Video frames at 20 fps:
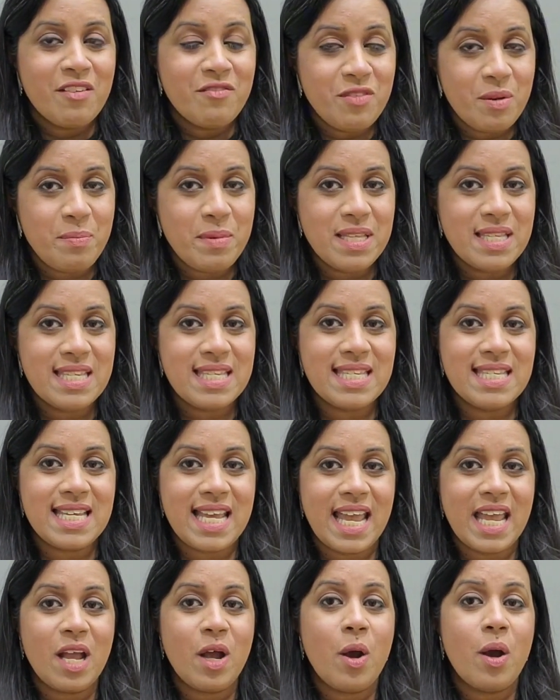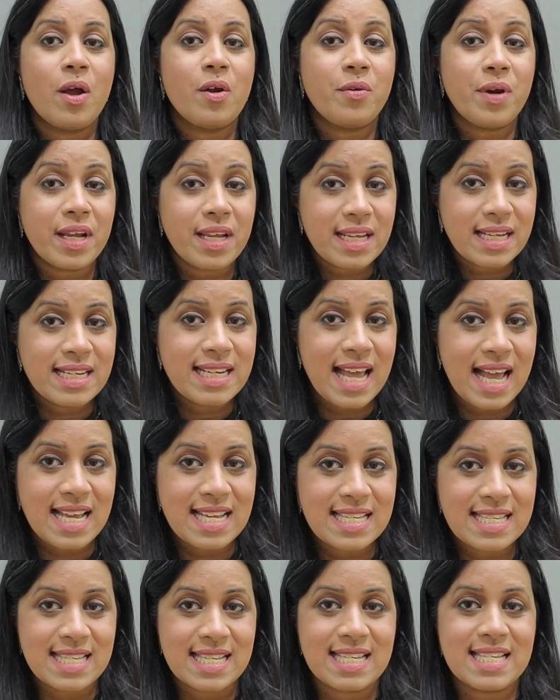Women's Day
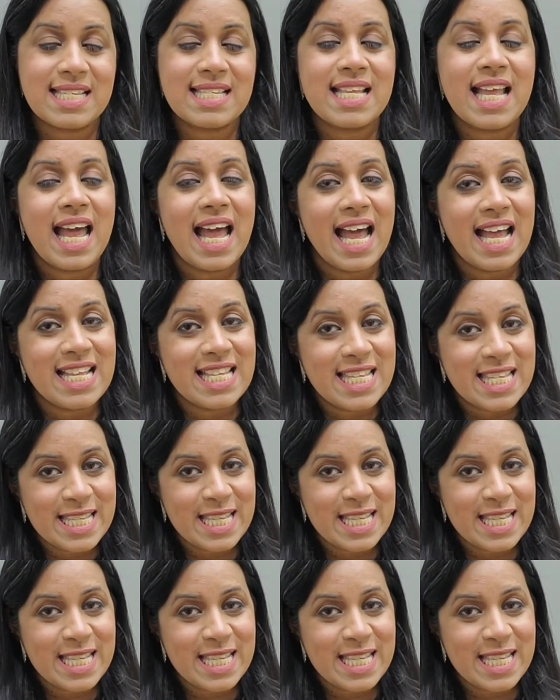recognizes and